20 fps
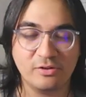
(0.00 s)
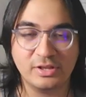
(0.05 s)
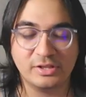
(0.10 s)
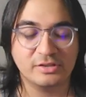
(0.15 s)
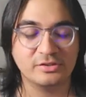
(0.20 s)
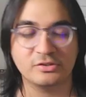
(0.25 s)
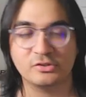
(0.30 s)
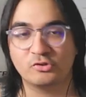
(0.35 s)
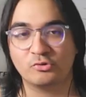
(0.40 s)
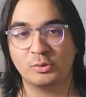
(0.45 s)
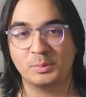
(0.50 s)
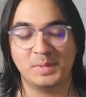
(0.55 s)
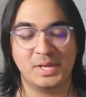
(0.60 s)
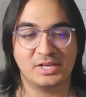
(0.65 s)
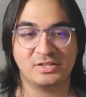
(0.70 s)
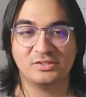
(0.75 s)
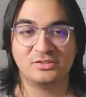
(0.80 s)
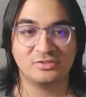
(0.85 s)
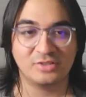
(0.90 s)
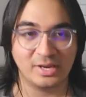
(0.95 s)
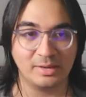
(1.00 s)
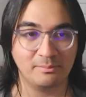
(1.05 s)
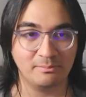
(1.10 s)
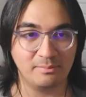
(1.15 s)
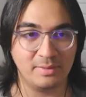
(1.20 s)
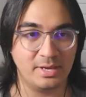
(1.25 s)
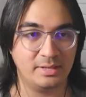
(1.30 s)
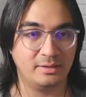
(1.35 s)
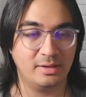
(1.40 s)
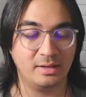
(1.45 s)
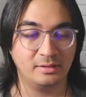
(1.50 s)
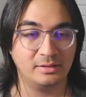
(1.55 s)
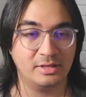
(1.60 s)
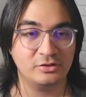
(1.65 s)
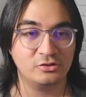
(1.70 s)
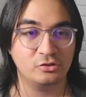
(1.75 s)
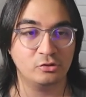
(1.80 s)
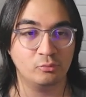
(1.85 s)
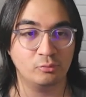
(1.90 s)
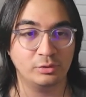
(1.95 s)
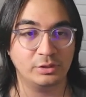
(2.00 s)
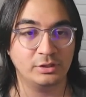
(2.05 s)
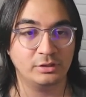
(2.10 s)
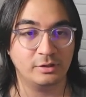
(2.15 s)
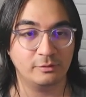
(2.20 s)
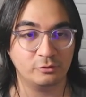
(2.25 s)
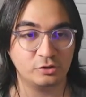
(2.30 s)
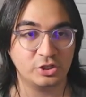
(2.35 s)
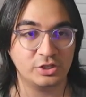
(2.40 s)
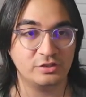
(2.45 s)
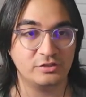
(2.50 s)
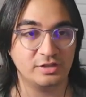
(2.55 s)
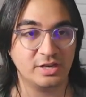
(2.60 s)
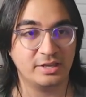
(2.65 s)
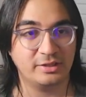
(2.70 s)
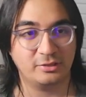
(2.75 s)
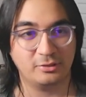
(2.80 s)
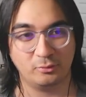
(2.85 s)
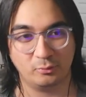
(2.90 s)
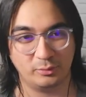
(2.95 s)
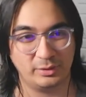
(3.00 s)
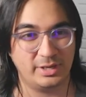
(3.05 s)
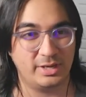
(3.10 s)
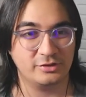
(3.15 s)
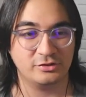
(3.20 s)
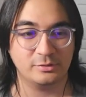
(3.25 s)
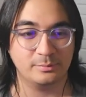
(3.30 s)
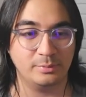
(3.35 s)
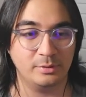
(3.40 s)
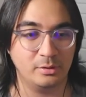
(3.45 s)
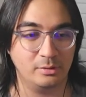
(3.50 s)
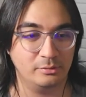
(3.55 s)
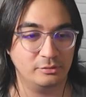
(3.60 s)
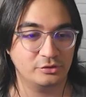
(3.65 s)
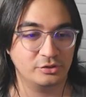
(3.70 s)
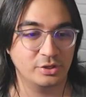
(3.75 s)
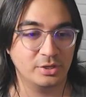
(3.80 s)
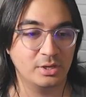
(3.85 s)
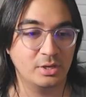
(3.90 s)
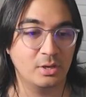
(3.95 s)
It doesn't scream excitement unless you really love GTA 3, I suppose.